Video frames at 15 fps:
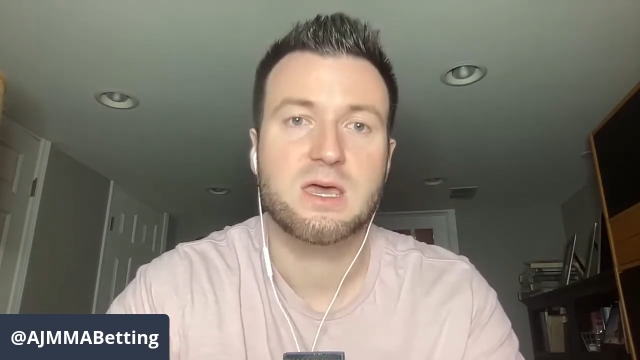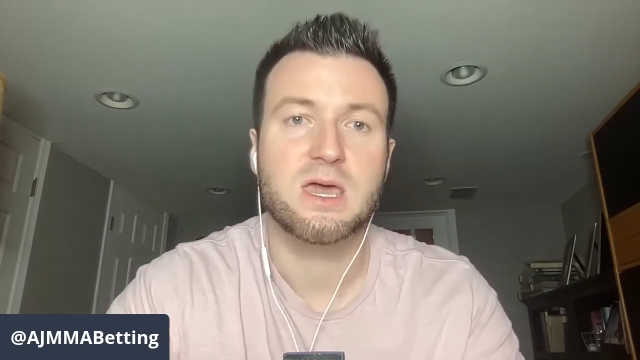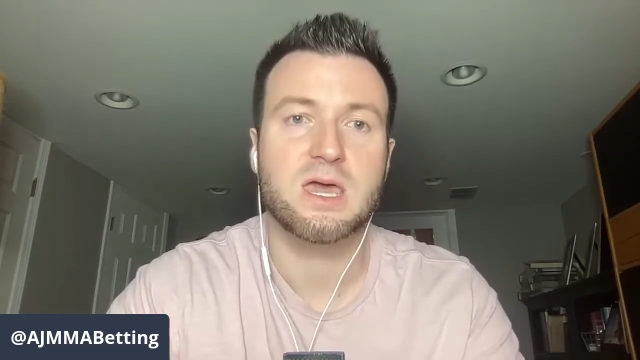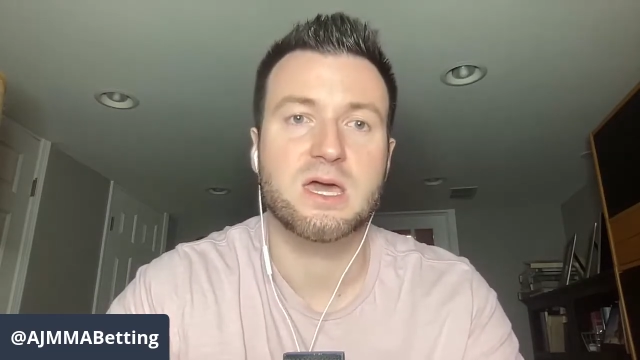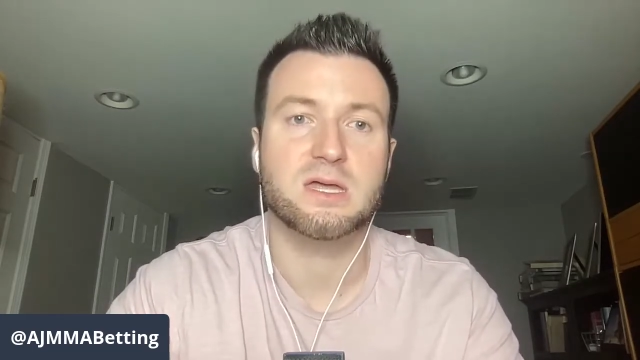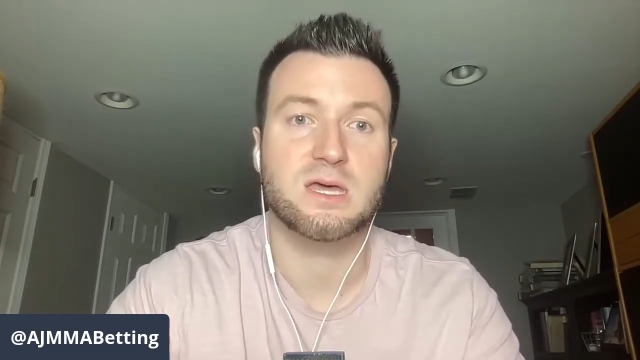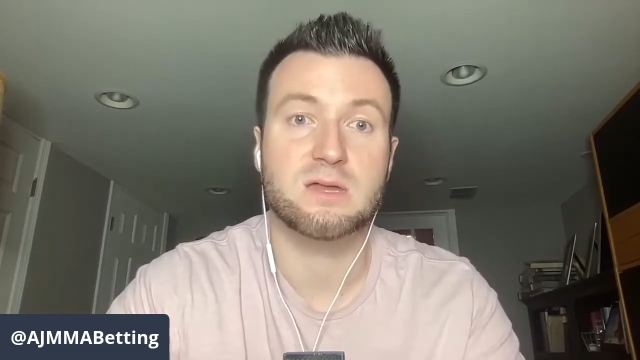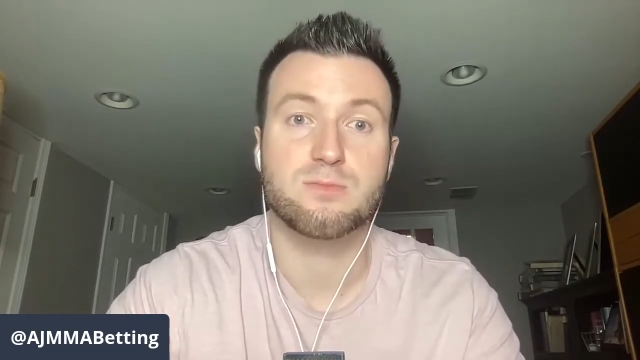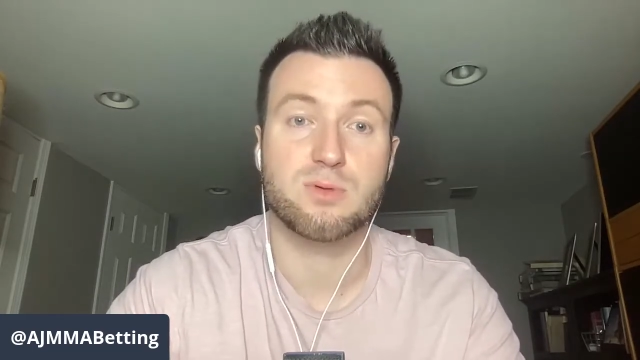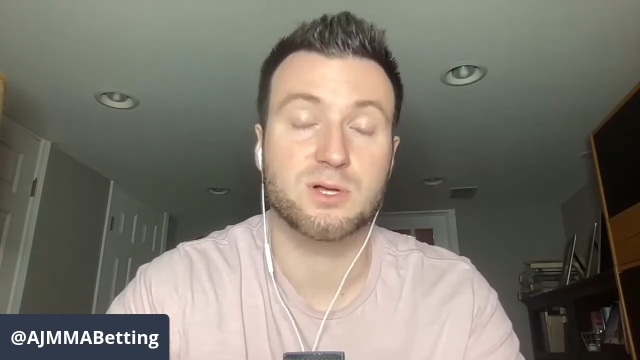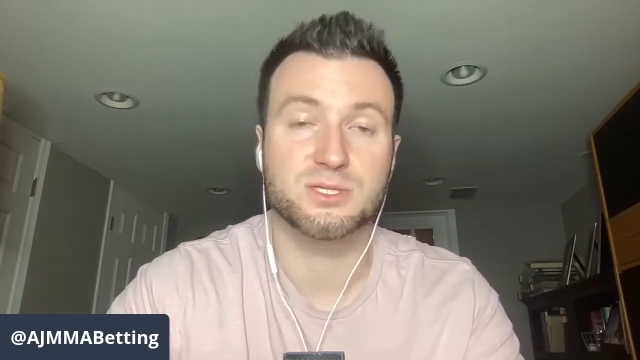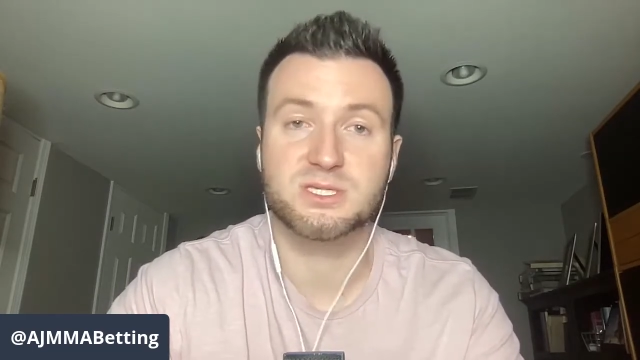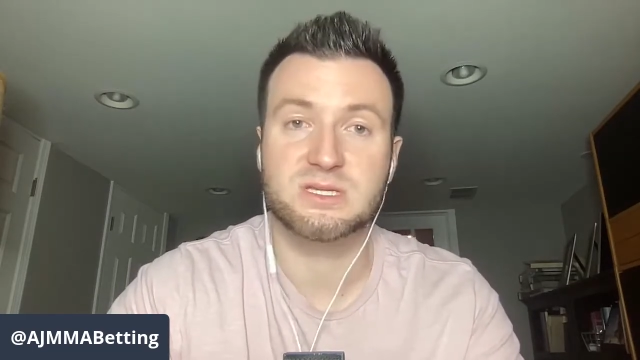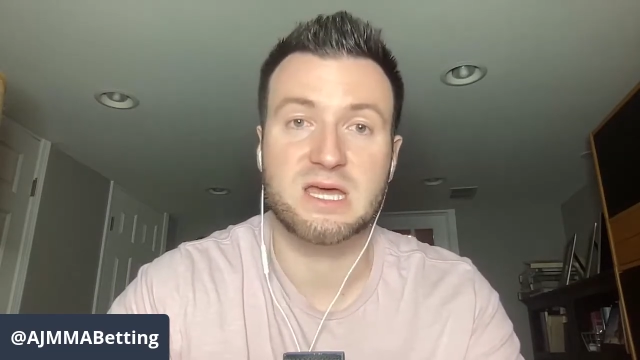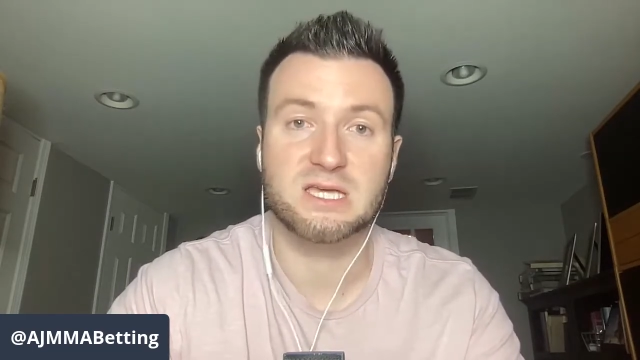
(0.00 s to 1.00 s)
And
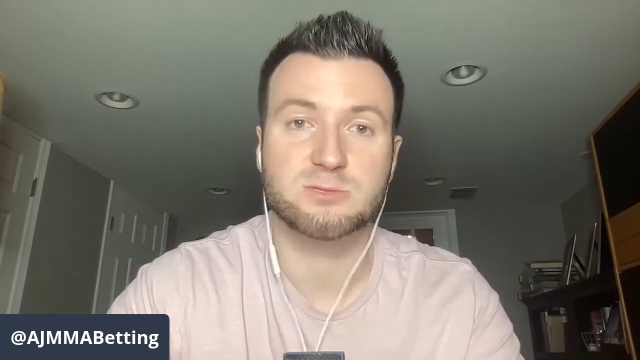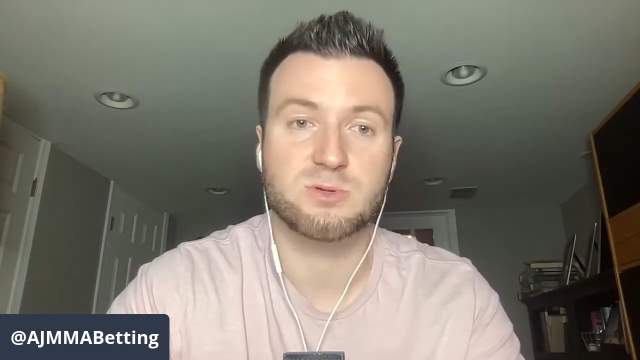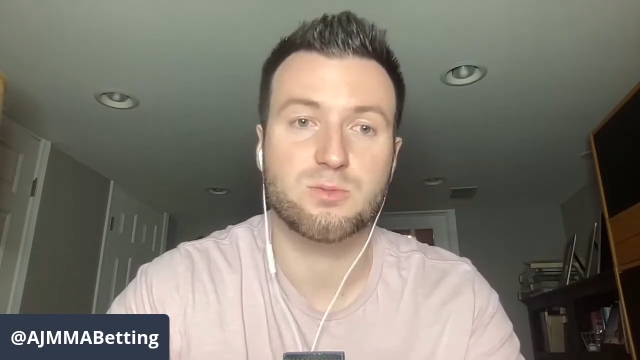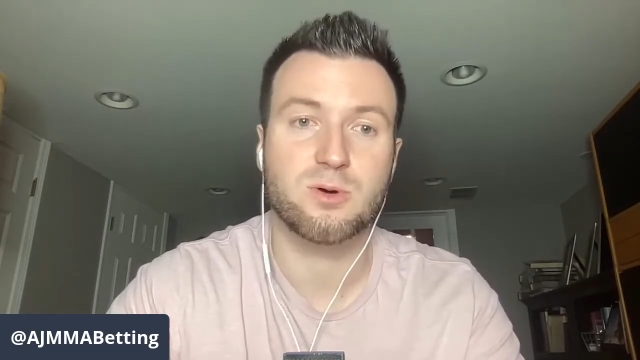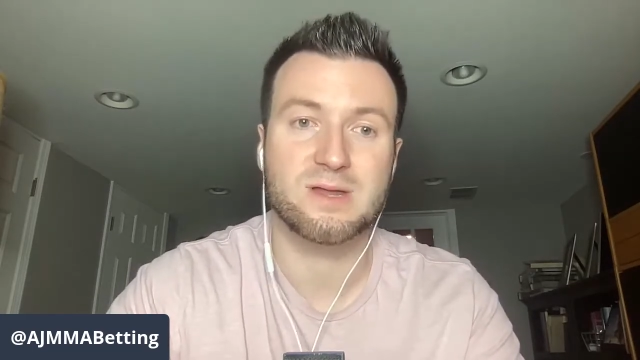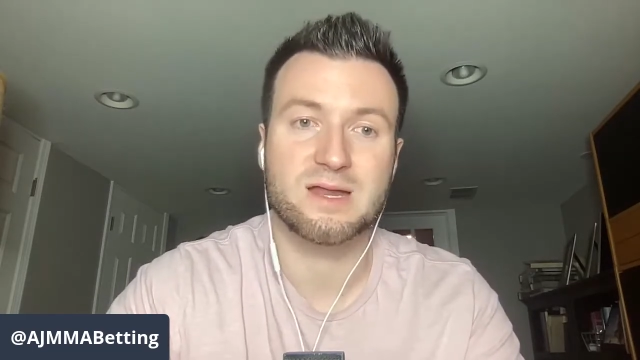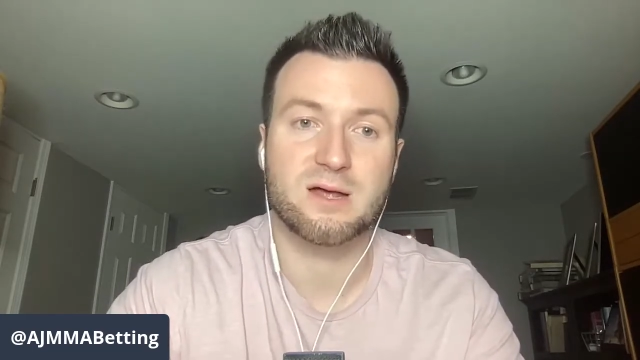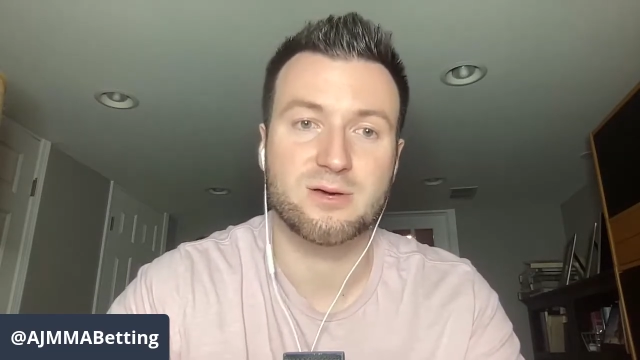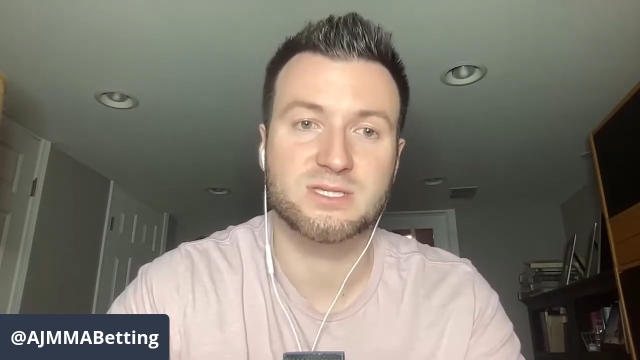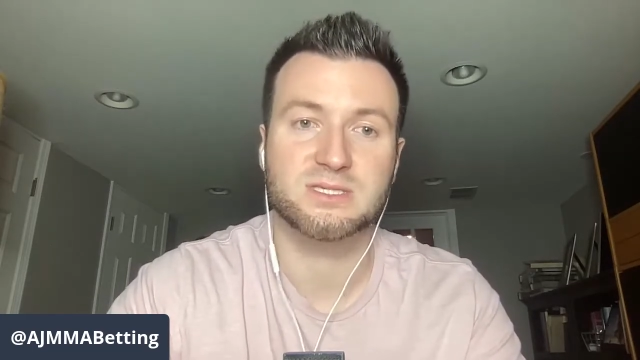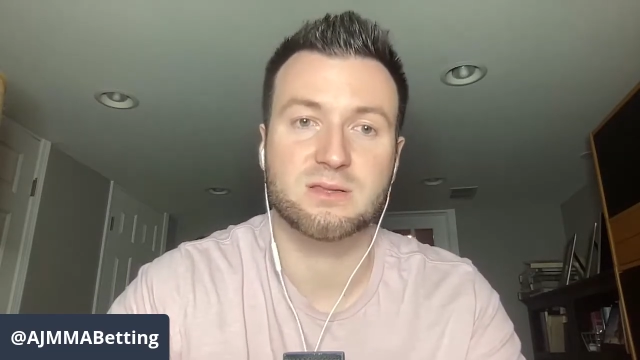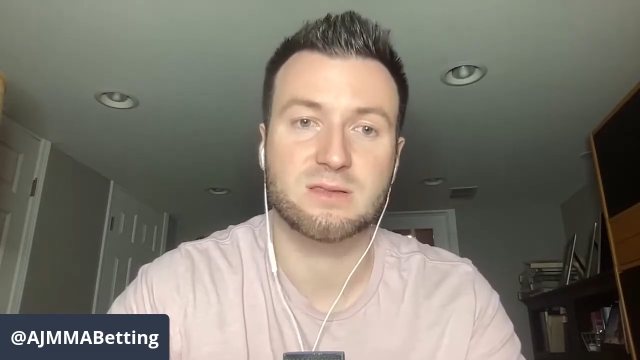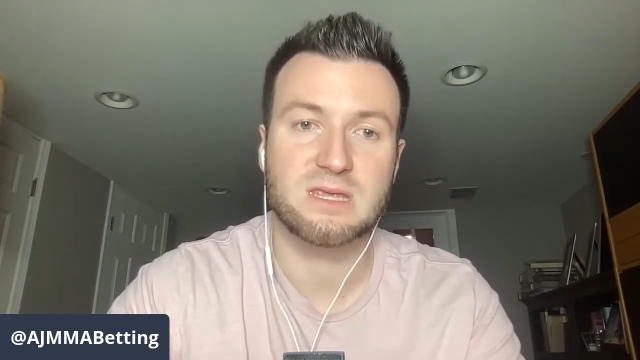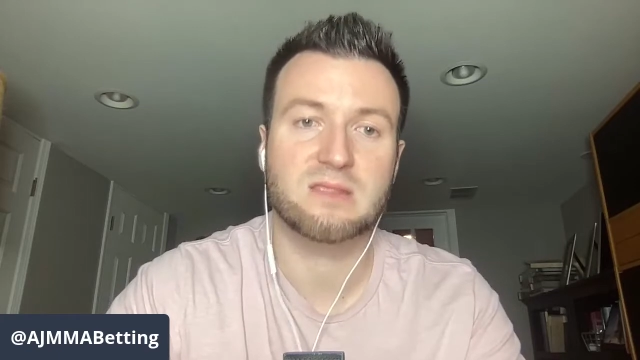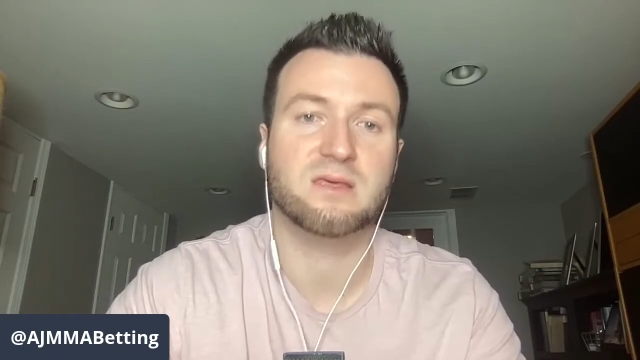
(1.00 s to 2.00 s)
Brunson, as we pointed out, his
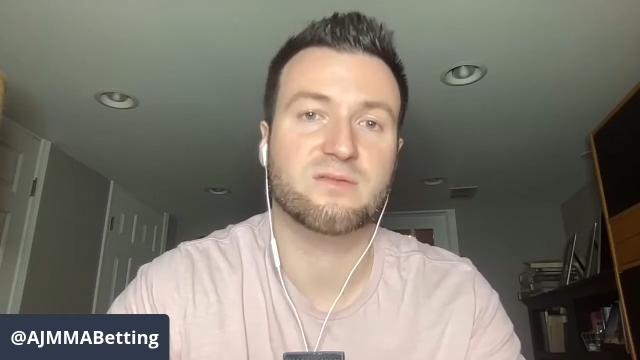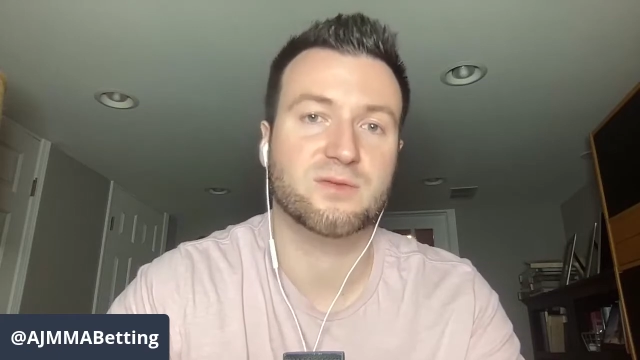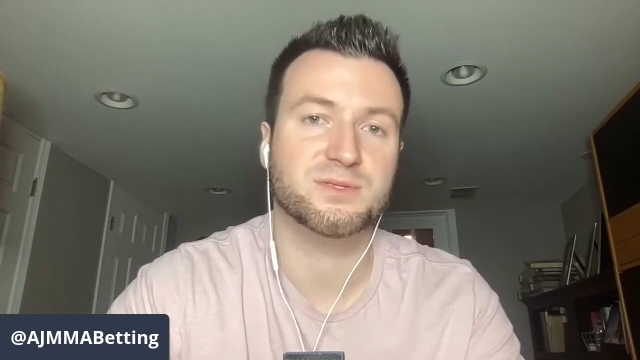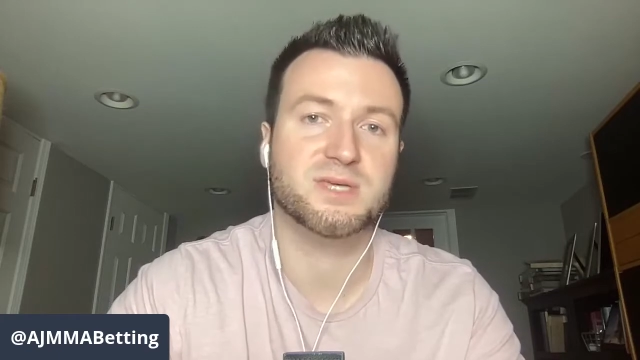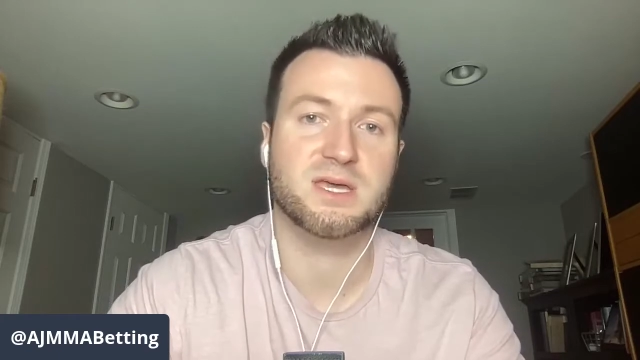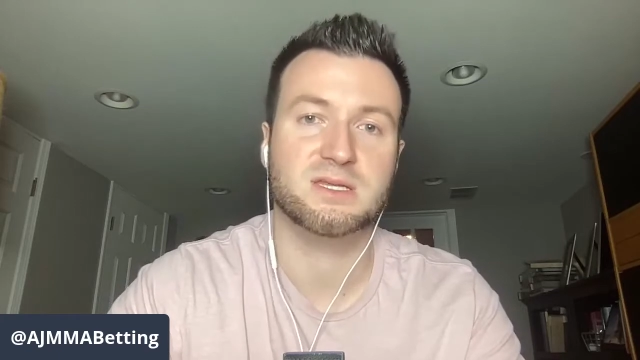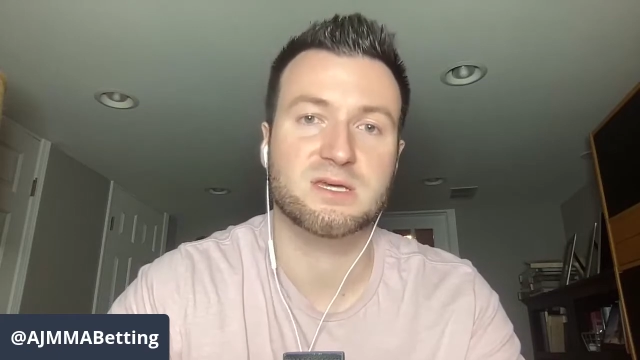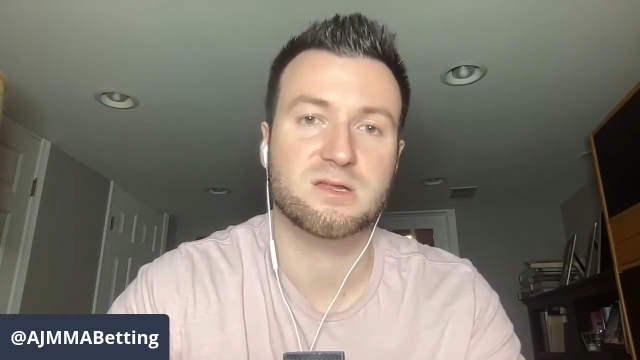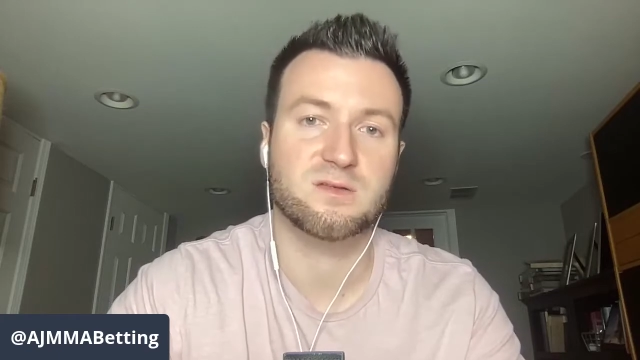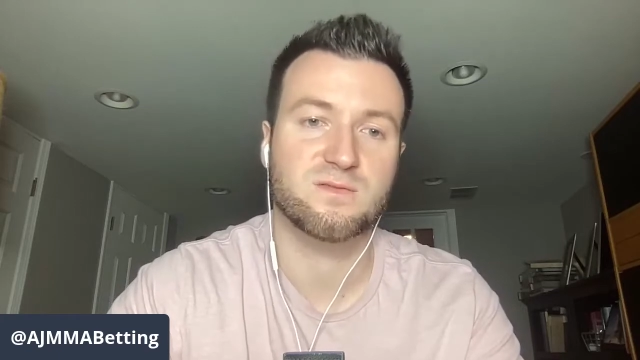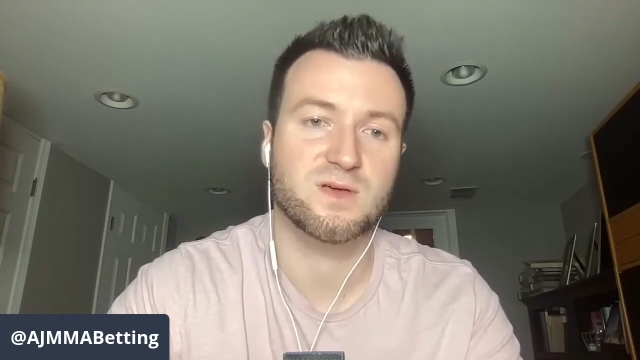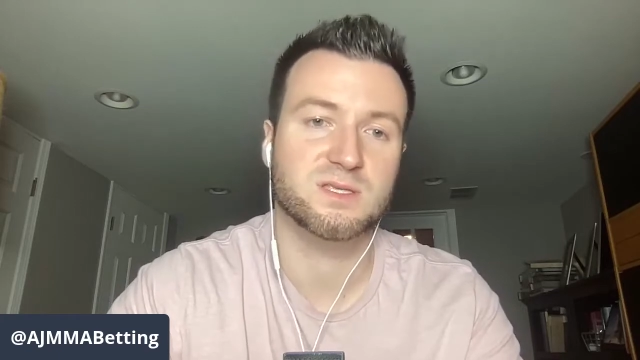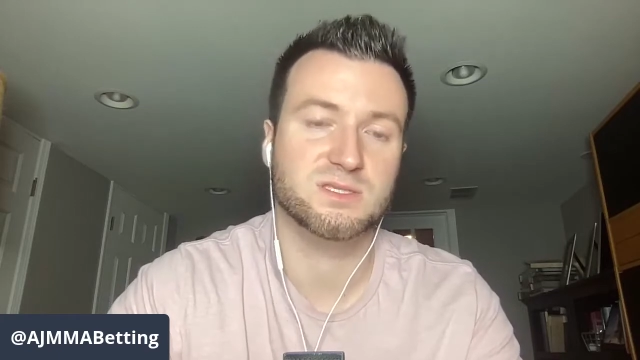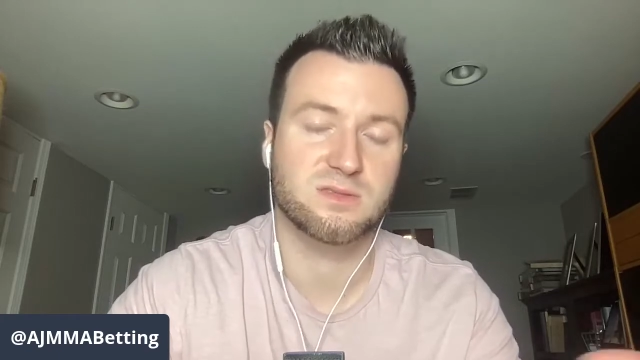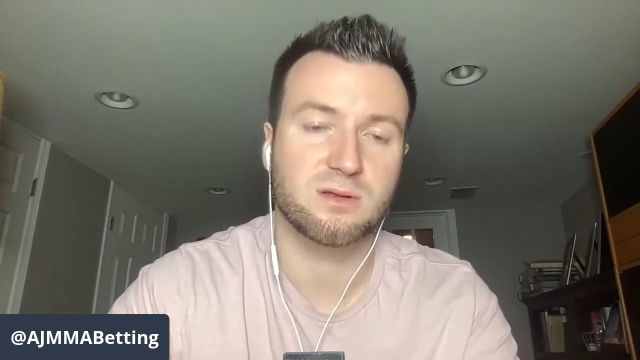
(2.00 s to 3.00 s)
elite level takedown defense.